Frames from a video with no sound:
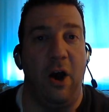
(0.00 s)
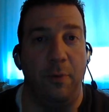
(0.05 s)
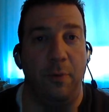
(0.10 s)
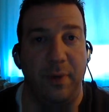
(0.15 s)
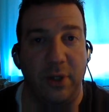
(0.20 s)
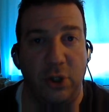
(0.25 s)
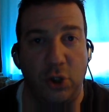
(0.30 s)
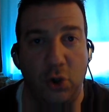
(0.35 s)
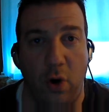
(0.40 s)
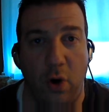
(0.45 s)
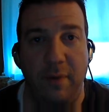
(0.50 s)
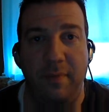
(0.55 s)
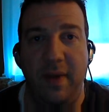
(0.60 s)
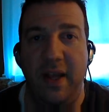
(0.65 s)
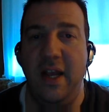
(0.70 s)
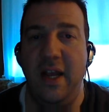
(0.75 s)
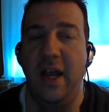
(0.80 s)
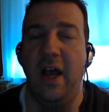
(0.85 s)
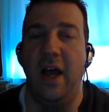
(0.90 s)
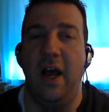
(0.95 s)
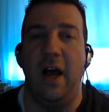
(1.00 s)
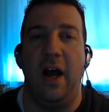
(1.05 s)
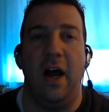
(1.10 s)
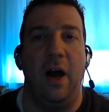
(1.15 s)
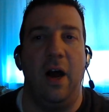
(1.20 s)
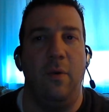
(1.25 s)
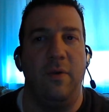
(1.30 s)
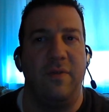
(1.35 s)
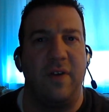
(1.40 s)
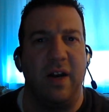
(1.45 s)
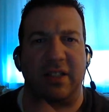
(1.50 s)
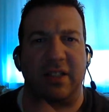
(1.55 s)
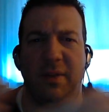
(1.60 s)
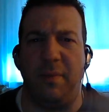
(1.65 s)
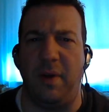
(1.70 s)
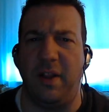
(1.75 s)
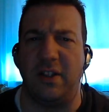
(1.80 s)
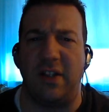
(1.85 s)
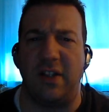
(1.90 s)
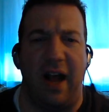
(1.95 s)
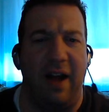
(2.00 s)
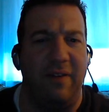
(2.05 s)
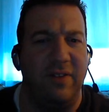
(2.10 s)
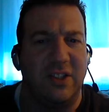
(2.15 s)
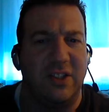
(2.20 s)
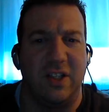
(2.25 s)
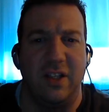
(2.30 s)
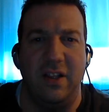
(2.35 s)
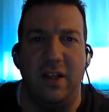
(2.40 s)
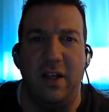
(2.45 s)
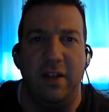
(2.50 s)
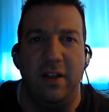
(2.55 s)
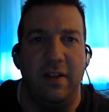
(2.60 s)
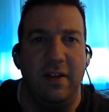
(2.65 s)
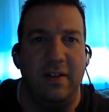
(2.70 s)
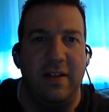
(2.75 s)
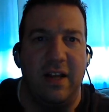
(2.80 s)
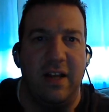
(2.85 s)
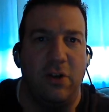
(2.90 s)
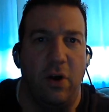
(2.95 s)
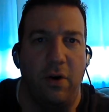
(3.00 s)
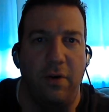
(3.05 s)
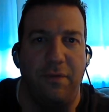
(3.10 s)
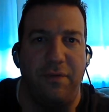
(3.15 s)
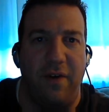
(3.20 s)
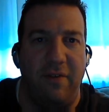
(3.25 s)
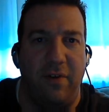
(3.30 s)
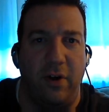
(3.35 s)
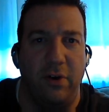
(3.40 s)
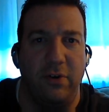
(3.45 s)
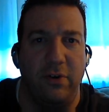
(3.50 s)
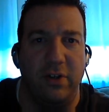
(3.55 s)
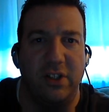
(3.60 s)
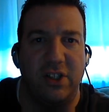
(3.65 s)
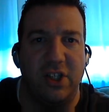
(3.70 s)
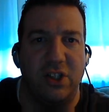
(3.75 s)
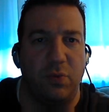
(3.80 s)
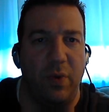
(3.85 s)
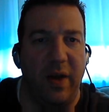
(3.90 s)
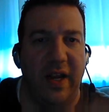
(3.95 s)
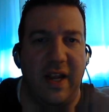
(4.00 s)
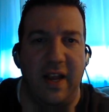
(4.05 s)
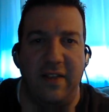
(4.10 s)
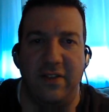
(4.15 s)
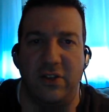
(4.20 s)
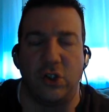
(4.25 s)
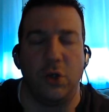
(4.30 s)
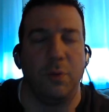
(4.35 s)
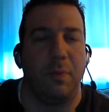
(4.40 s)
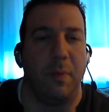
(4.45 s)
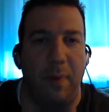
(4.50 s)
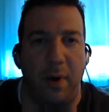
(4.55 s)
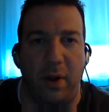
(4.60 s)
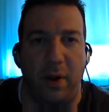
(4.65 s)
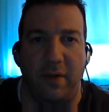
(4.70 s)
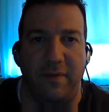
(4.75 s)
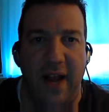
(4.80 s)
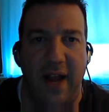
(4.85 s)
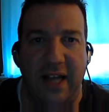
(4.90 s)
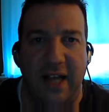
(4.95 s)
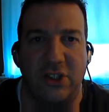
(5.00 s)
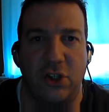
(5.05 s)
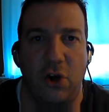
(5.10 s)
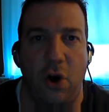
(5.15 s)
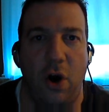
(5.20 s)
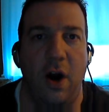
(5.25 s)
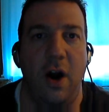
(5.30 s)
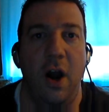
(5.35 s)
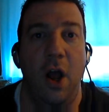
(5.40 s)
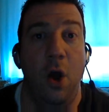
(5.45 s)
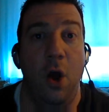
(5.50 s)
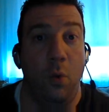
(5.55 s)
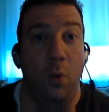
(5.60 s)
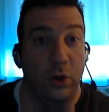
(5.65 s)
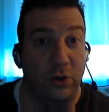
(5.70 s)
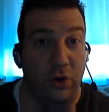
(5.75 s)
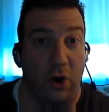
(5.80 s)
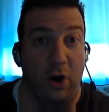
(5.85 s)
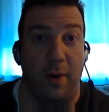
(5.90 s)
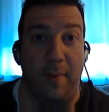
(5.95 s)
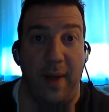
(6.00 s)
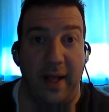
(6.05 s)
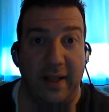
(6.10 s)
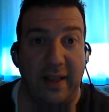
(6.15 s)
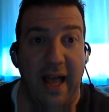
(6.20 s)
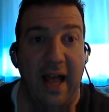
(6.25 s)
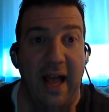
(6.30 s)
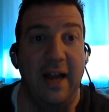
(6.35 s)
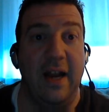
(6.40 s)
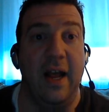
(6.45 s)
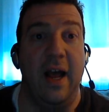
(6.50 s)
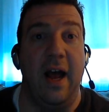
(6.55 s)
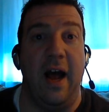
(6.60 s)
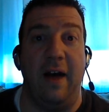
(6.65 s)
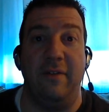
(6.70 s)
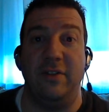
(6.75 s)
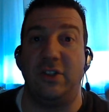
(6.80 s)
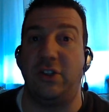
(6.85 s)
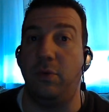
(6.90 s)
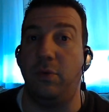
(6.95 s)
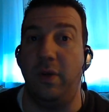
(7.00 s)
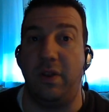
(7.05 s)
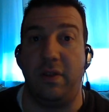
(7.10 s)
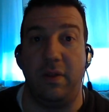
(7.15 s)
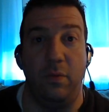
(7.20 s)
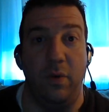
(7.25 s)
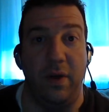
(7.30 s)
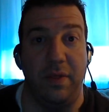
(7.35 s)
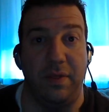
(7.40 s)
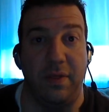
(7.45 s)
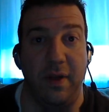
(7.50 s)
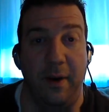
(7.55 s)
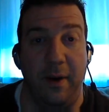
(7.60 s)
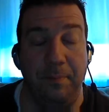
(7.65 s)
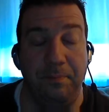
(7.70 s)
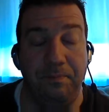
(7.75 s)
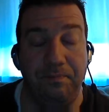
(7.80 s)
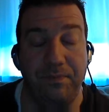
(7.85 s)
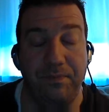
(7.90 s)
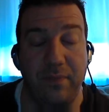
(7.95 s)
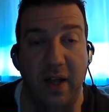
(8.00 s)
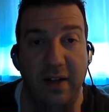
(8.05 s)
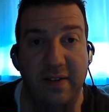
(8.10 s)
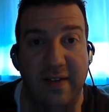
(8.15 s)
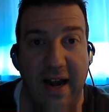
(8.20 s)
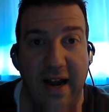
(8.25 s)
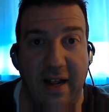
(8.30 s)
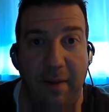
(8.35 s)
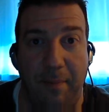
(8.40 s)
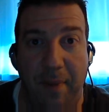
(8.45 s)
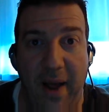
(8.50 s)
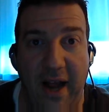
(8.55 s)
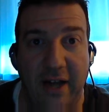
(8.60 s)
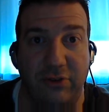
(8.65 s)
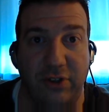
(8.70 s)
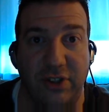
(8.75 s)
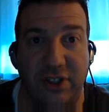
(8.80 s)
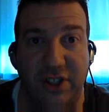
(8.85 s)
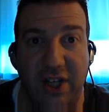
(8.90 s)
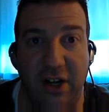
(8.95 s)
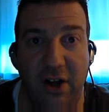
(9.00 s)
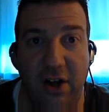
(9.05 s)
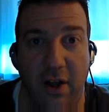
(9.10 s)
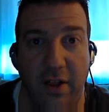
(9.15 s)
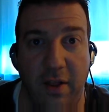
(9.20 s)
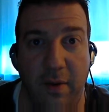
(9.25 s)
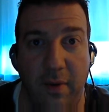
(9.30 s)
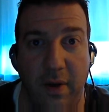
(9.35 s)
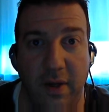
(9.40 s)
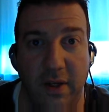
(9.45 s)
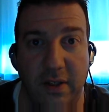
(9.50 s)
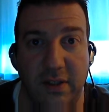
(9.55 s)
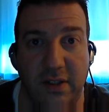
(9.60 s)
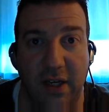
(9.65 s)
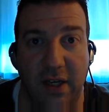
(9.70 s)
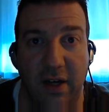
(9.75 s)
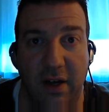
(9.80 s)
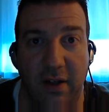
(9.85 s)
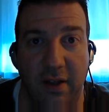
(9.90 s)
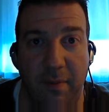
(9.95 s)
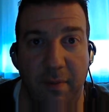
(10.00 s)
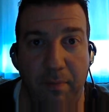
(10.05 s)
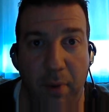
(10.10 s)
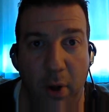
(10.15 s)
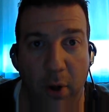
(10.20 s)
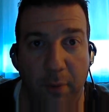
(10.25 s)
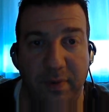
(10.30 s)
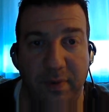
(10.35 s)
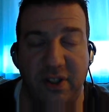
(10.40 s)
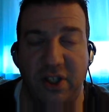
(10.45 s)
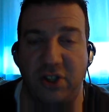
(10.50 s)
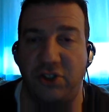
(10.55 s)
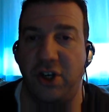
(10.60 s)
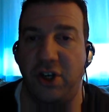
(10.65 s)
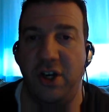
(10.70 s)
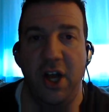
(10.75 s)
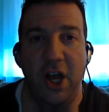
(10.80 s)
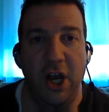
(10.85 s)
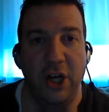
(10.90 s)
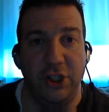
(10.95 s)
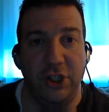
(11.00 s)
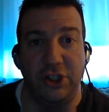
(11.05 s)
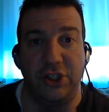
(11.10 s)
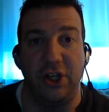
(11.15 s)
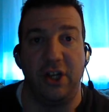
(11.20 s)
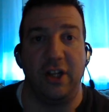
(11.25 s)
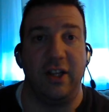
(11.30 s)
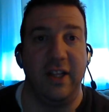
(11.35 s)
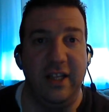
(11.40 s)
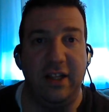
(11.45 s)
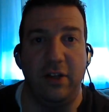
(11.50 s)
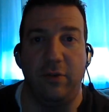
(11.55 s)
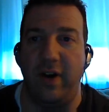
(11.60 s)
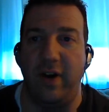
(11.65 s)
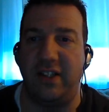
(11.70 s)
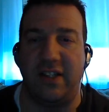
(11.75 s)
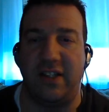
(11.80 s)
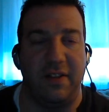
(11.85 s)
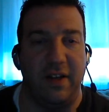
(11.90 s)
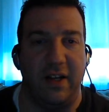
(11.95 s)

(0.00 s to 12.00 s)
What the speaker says: I hope you join me. We've got some others. Obviously, the Daytona 500 is this weekend, the Super Bowl of NASCAR. We'll talk about that. Obviously, with Danica Patrick sitting on the pole position. She's going to lead the race.